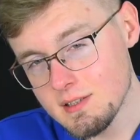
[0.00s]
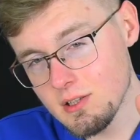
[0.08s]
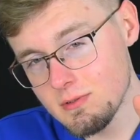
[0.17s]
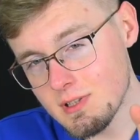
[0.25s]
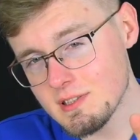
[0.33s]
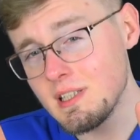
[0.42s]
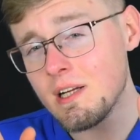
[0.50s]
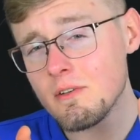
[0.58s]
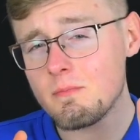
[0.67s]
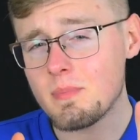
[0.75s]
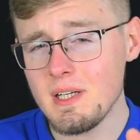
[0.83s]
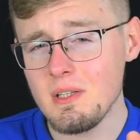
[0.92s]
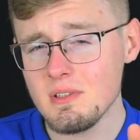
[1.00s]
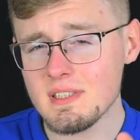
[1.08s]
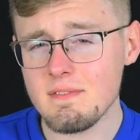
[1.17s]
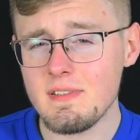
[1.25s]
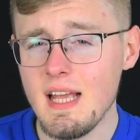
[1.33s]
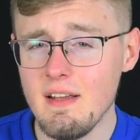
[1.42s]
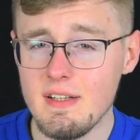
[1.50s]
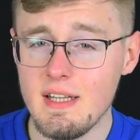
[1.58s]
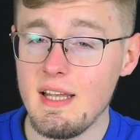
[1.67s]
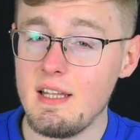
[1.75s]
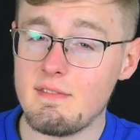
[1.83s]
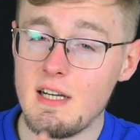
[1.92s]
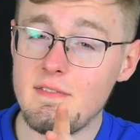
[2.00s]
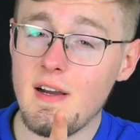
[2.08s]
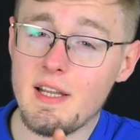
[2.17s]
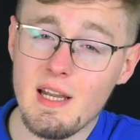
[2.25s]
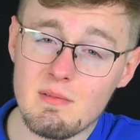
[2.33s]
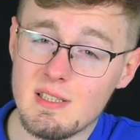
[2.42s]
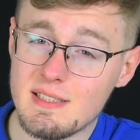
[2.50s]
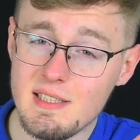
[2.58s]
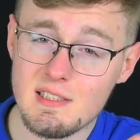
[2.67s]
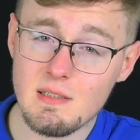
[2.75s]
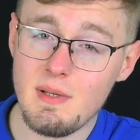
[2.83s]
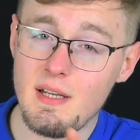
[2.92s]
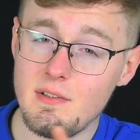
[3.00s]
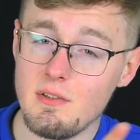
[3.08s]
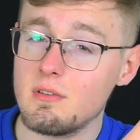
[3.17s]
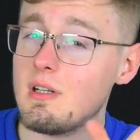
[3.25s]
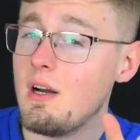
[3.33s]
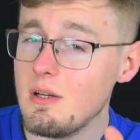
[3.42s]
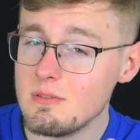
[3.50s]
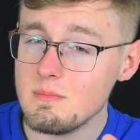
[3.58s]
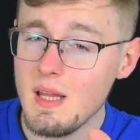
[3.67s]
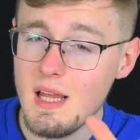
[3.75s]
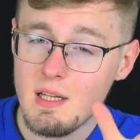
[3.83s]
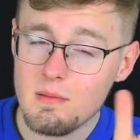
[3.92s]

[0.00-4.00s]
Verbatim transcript: So there's a lot of pros of having a Wi-Fi camera system in your home,